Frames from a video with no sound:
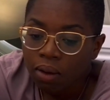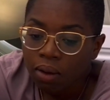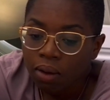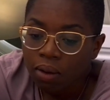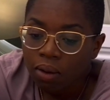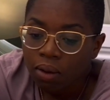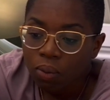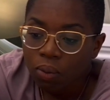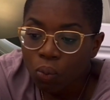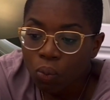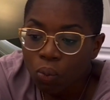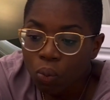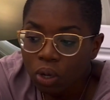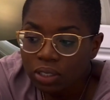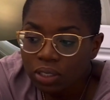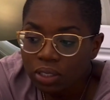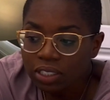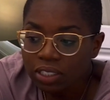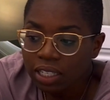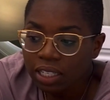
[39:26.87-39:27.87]
one
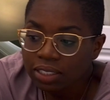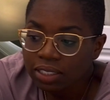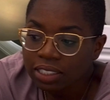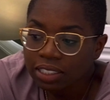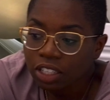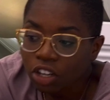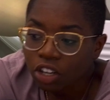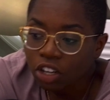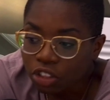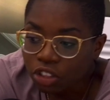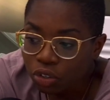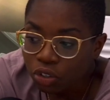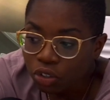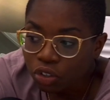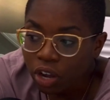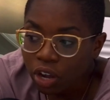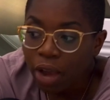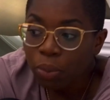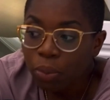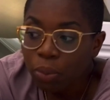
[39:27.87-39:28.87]
side and the other,
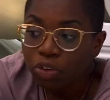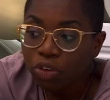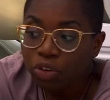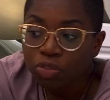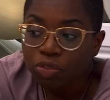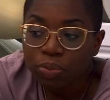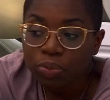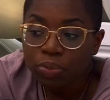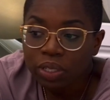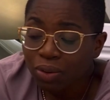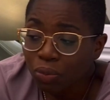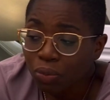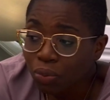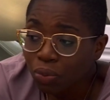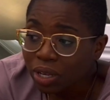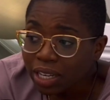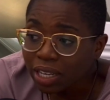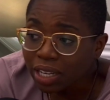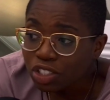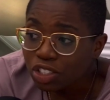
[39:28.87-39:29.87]
I would have been like, win
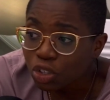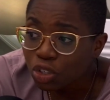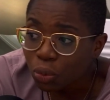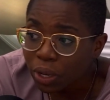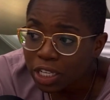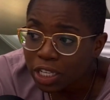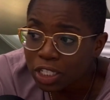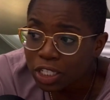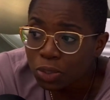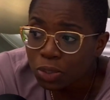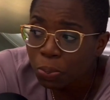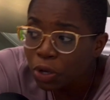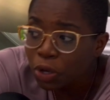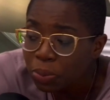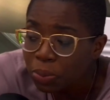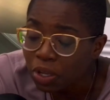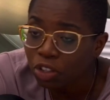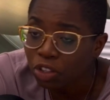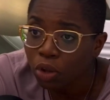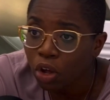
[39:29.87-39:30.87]
HOH, put me on
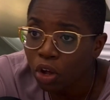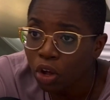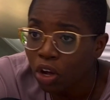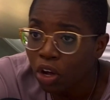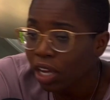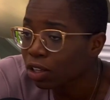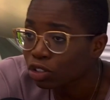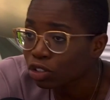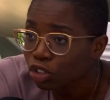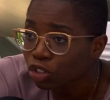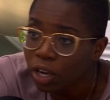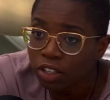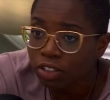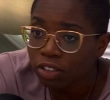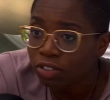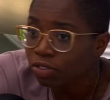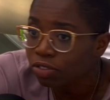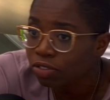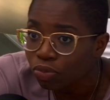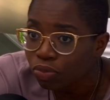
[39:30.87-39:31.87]
the block, and I'll try to
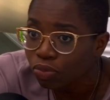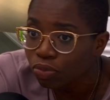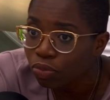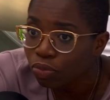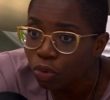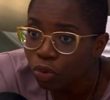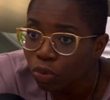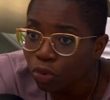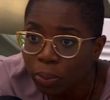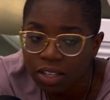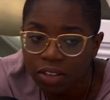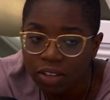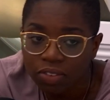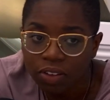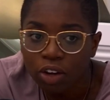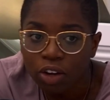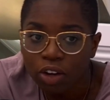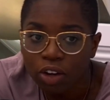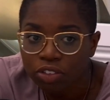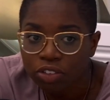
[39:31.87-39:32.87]
work myself
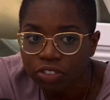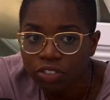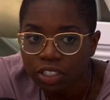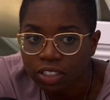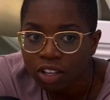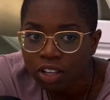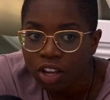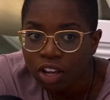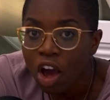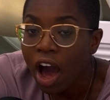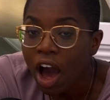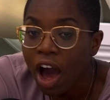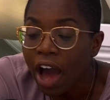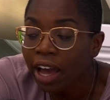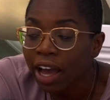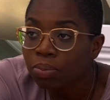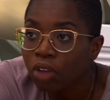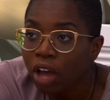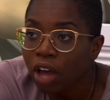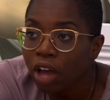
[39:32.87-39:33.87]
out of it. Mm-hmm.
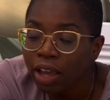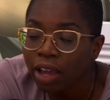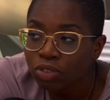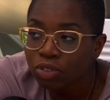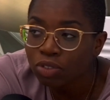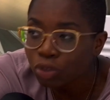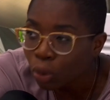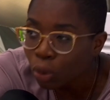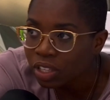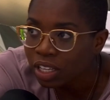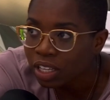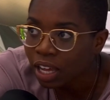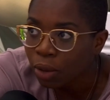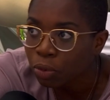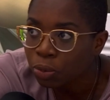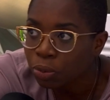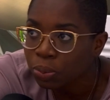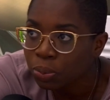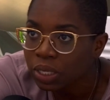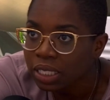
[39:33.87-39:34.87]
I'm, I don't think I would
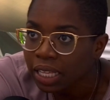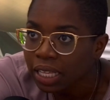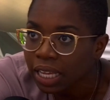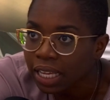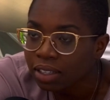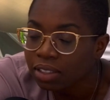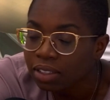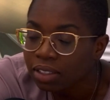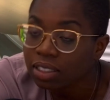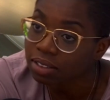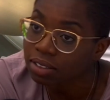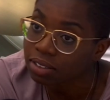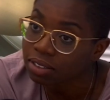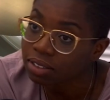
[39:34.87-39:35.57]
be like, listen,